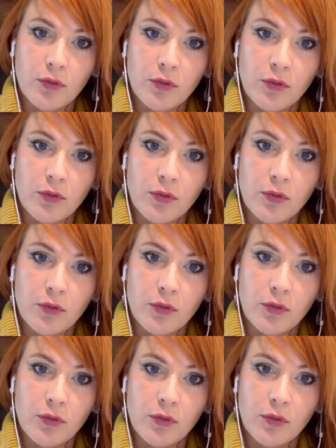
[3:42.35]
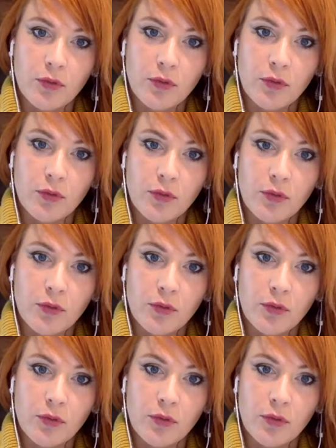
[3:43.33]
and we talked about this a lot when you
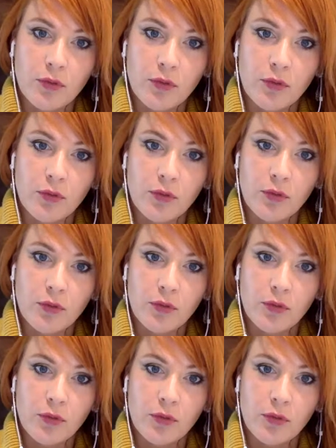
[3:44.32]
and I first met,